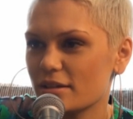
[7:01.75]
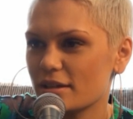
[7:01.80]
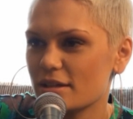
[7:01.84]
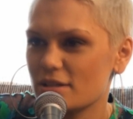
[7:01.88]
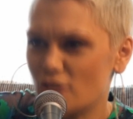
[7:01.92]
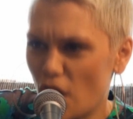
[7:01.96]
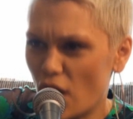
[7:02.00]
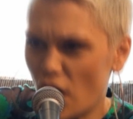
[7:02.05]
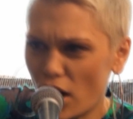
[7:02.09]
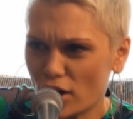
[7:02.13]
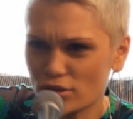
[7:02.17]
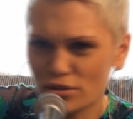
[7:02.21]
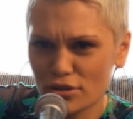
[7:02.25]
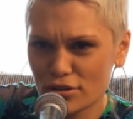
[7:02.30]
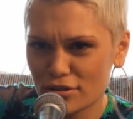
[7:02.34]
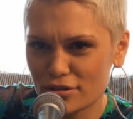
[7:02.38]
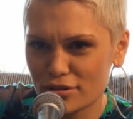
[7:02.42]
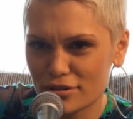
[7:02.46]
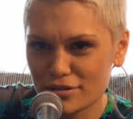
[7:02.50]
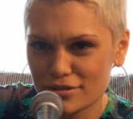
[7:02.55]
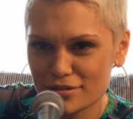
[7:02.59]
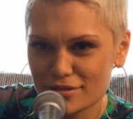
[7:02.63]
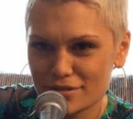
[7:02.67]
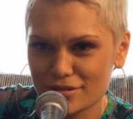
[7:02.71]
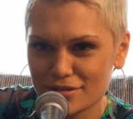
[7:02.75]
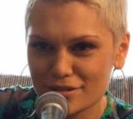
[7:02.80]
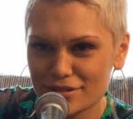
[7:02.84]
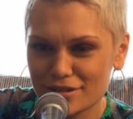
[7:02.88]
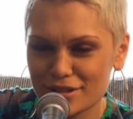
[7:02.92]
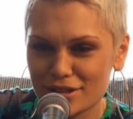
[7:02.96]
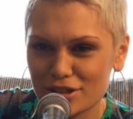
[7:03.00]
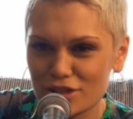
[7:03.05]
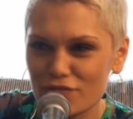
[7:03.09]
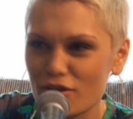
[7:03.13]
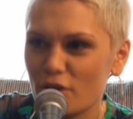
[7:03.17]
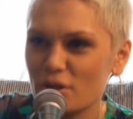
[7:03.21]
It's hardcore. Yeah.
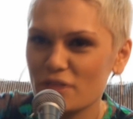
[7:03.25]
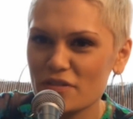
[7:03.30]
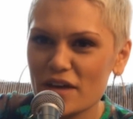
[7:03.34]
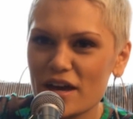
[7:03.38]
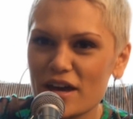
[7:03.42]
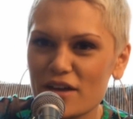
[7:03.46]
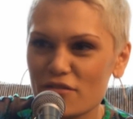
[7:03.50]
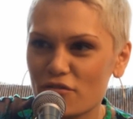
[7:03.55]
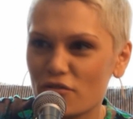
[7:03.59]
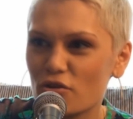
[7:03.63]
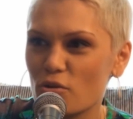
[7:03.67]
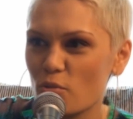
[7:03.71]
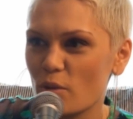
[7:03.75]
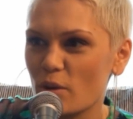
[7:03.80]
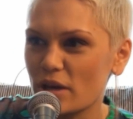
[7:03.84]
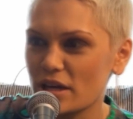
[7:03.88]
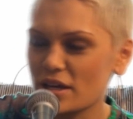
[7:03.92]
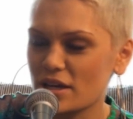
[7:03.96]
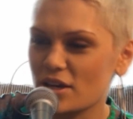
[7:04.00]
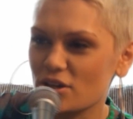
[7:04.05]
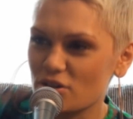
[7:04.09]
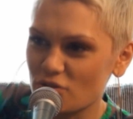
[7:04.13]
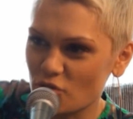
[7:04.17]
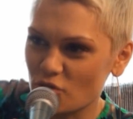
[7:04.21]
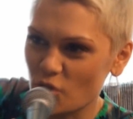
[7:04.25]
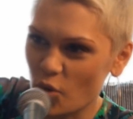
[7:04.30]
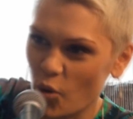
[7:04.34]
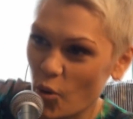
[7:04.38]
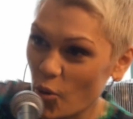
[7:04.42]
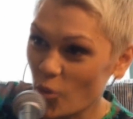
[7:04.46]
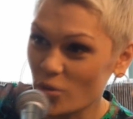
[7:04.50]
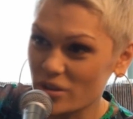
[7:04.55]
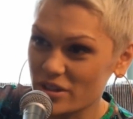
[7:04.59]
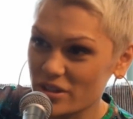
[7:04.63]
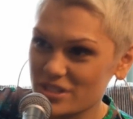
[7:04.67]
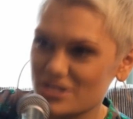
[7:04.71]
You're only there for a week, and you've got
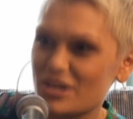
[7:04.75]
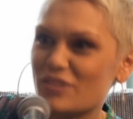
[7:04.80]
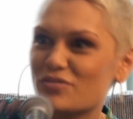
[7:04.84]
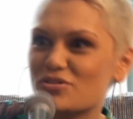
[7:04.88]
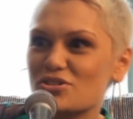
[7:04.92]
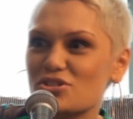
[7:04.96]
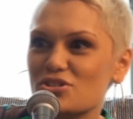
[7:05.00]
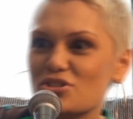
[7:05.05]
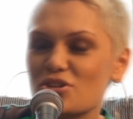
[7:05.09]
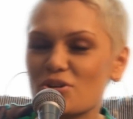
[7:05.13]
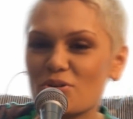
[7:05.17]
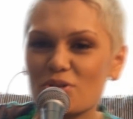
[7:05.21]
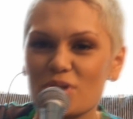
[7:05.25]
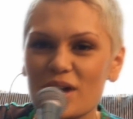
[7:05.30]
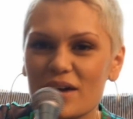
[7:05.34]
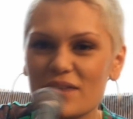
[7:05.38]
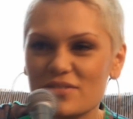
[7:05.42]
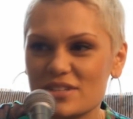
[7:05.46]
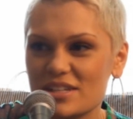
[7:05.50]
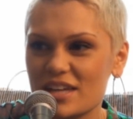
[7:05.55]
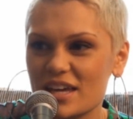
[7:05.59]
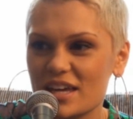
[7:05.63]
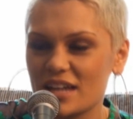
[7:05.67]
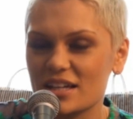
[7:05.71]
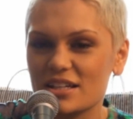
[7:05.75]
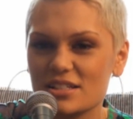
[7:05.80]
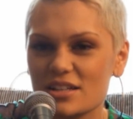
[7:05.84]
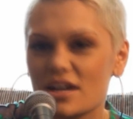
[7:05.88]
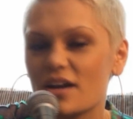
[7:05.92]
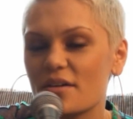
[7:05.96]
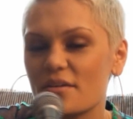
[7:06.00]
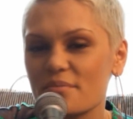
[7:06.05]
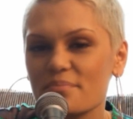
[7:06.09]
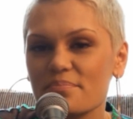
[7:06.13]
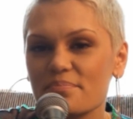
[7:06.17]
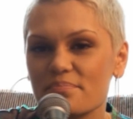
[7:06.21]
all this stuff to do, and you have to get it
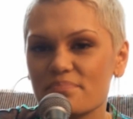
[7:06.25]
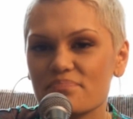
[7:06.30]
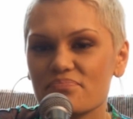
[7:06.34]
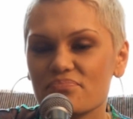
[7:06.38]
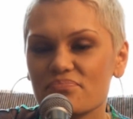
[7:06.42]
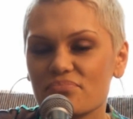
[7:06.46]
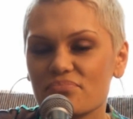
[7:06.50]
done.